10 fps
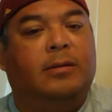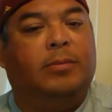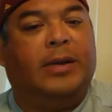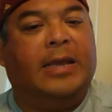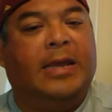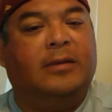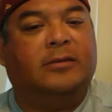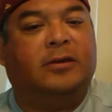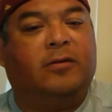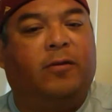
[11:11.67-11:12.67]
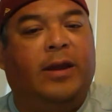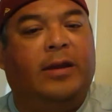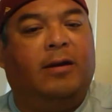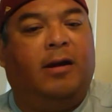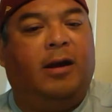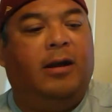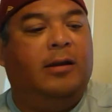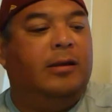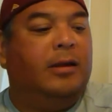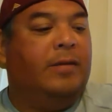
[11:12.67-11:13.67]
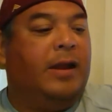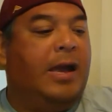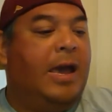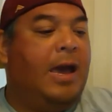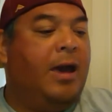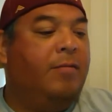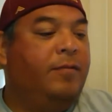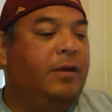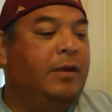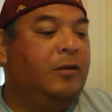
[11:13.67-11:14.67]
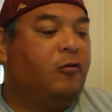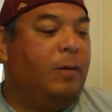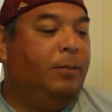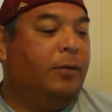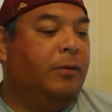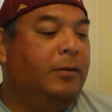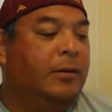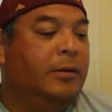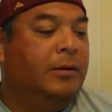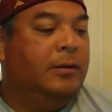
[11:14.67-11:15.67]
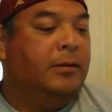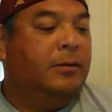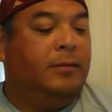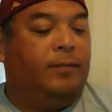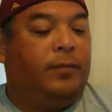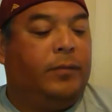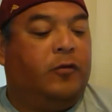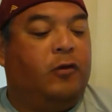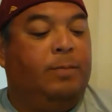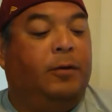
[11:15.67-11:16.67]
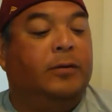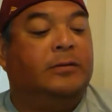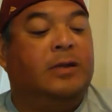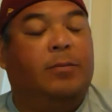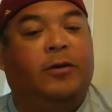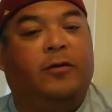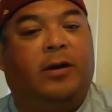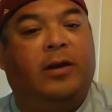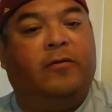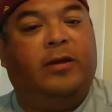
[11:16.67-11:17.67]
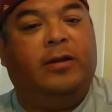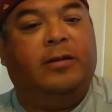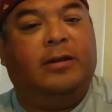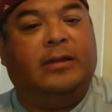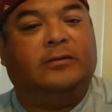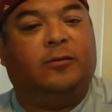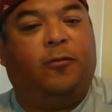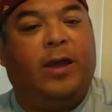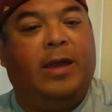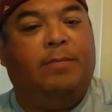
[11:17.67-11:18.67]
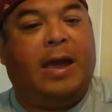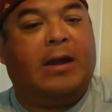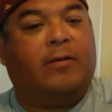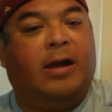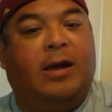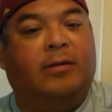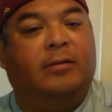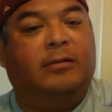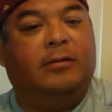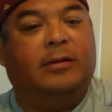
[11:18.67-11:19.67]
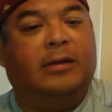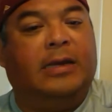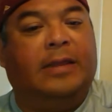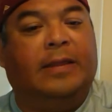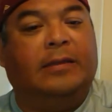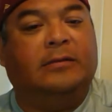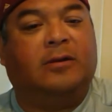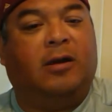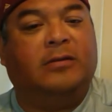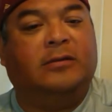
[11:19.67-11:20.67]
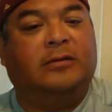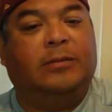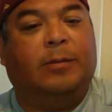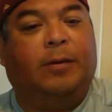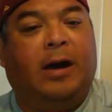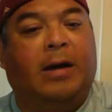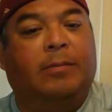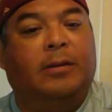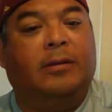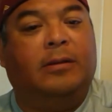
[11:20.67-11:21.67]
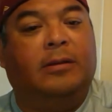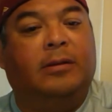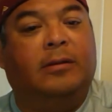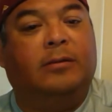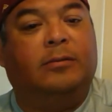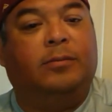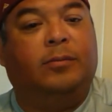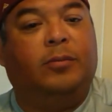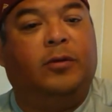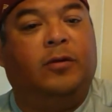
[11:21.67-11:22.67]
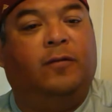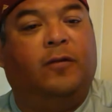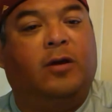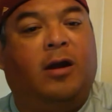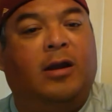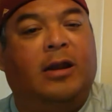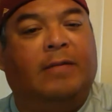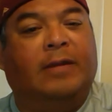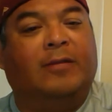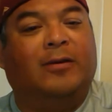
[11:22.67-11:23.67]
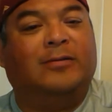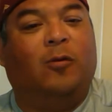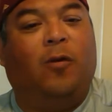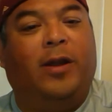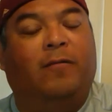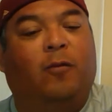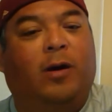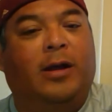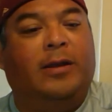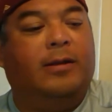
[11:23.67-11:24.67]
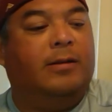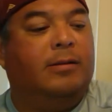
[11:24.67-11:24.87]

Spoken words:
But again, this is a great card. And then I have the triple. The triple is numbered to 100, and it's a red background. And these cards just seem to pop. Beautiful card. And I think there is a 1 of 1,